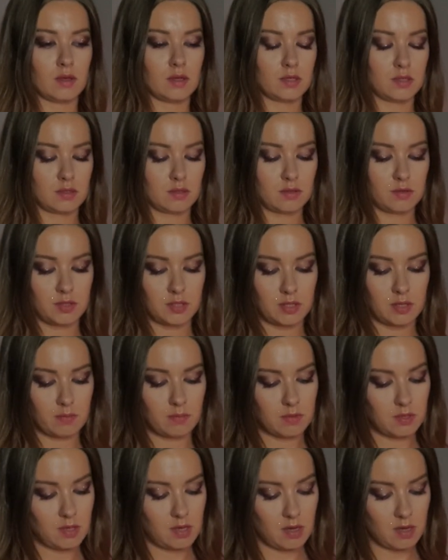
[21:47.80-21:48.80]
Is there
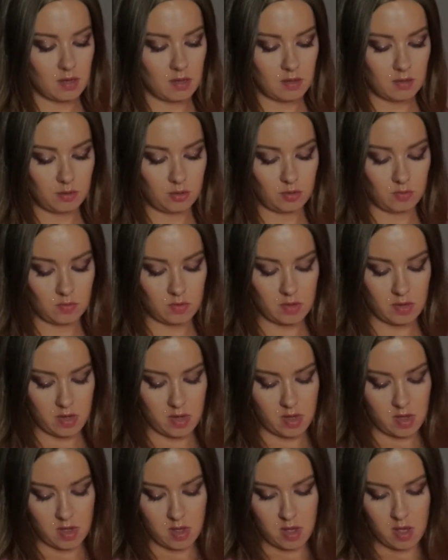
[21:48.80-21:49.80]
something to
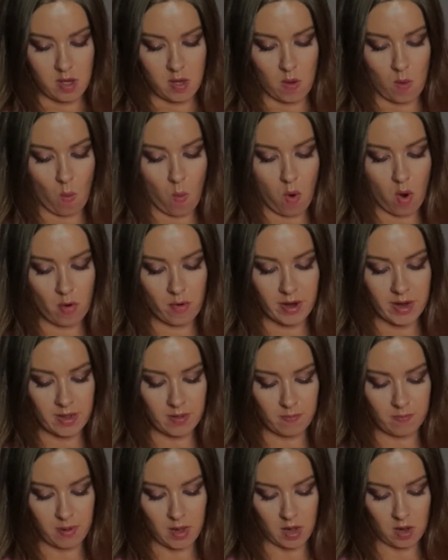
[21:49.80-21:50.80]
worry
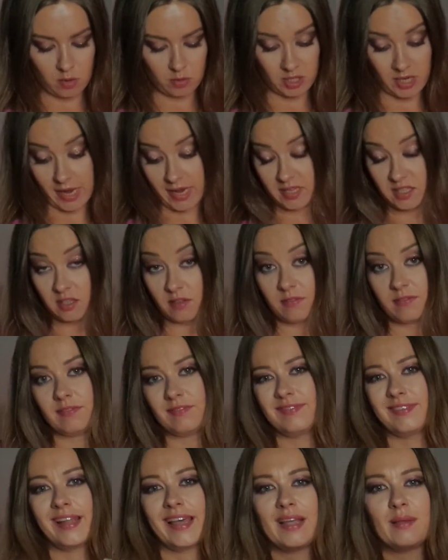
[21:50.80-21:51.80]
about? Ace of
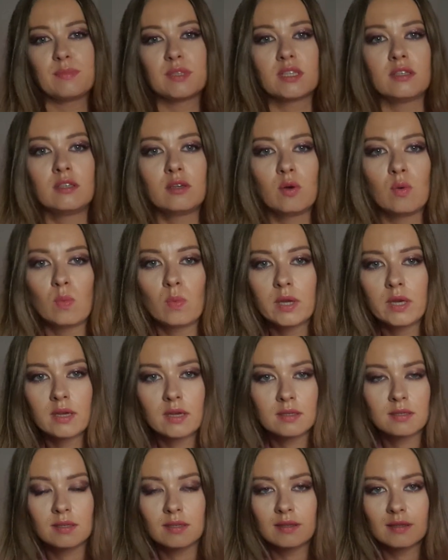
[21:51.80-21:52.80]
Flames. No, we're
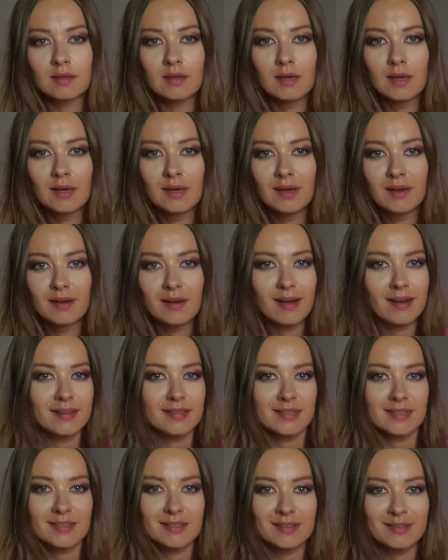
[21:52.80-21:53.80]
not gonna
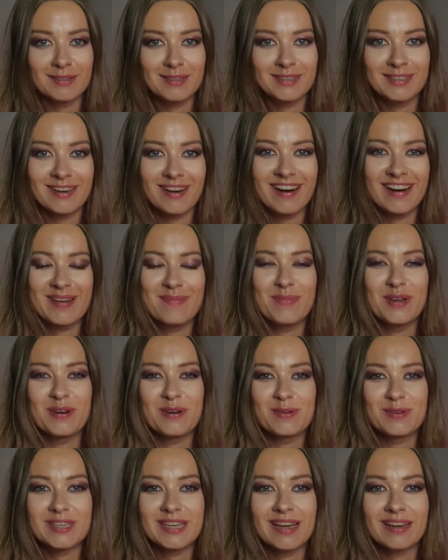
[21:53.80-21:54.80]
ask the Dark
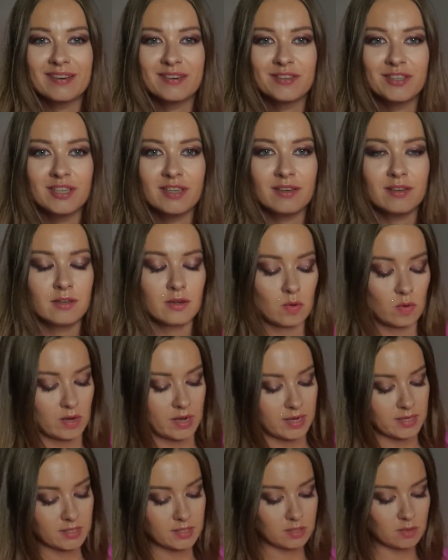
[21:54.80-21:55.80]
Mirror's energy. No,
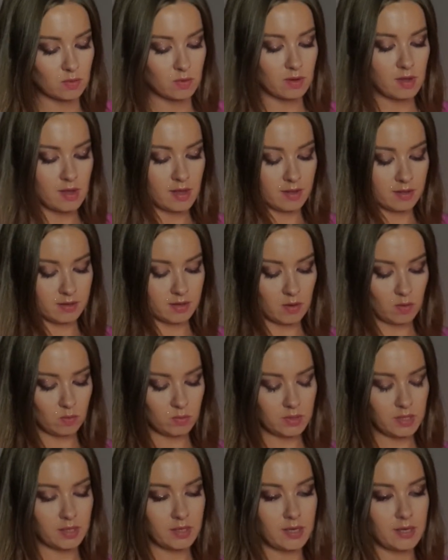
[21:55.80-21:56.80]
guys. So the
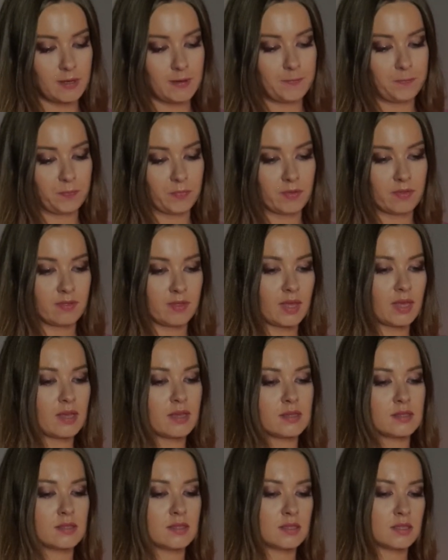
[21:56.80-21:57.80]
only thing
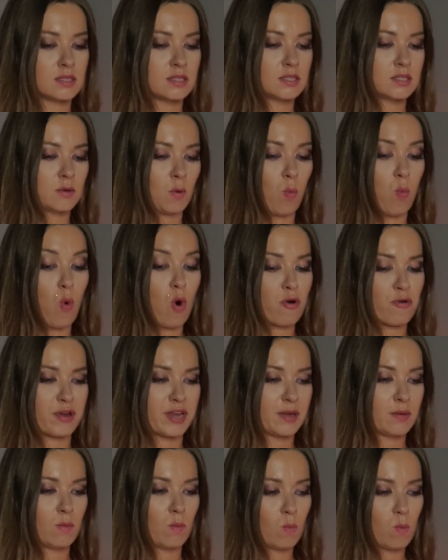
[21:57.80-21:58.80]
is this
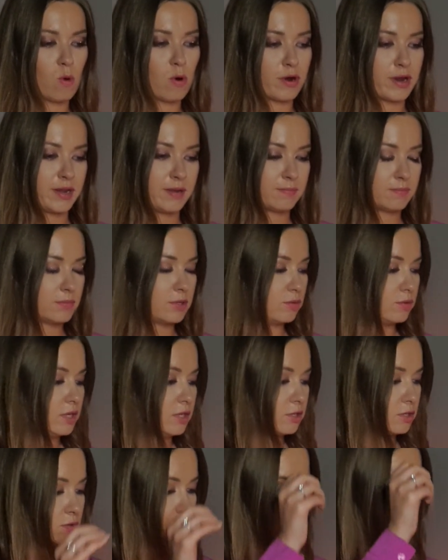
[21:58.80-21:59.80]
worry. You
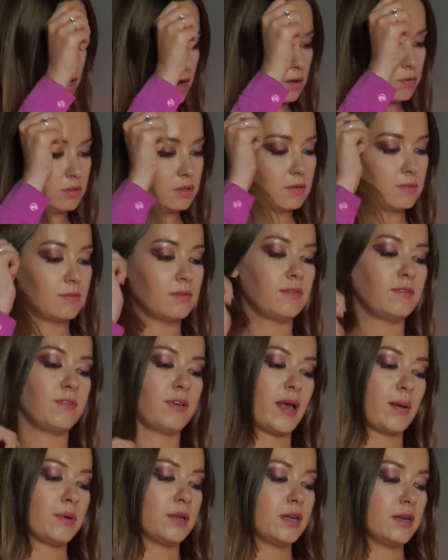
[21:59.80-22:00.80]
need to ground
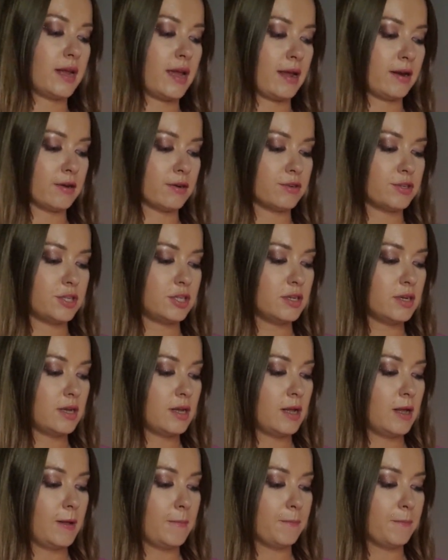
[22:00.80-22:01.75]
feminine energy,